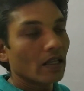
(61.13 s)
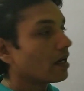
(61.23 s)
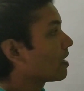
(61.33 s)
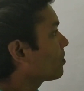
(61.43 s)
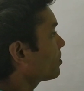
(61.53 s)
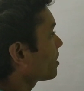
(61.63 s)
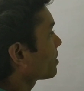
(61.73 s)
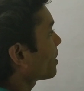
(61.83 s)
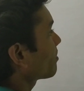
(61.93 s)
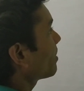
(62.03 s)
Now the
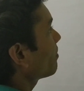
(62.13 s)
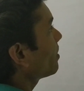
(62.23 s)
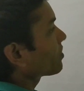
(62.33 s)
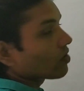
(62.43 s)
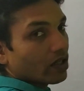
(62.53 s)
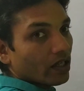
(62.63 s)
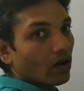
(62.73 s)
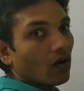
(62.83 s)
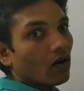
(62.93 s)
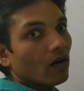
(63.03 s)
thermal velocity
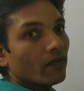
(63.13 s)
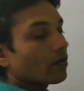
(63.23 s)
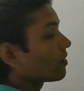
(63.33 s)
of